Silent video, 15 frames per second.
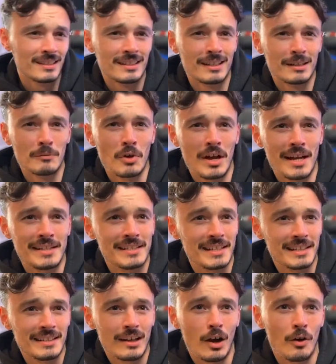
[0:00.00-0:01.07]
I'm not
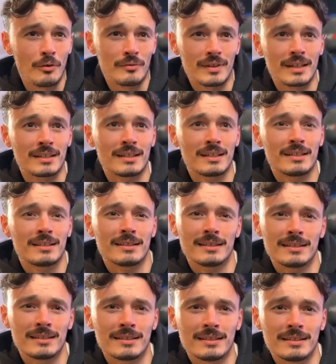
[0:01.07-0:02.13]
editing the whole thing.
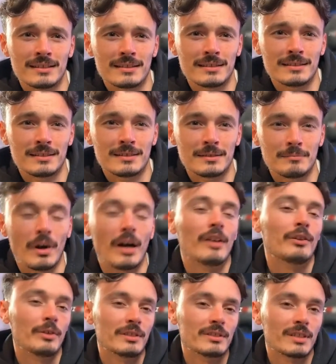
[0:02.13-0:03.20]
But I
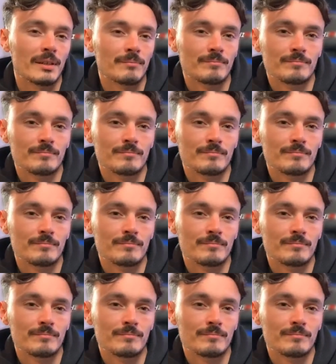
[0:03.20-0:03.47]
know what you're saying.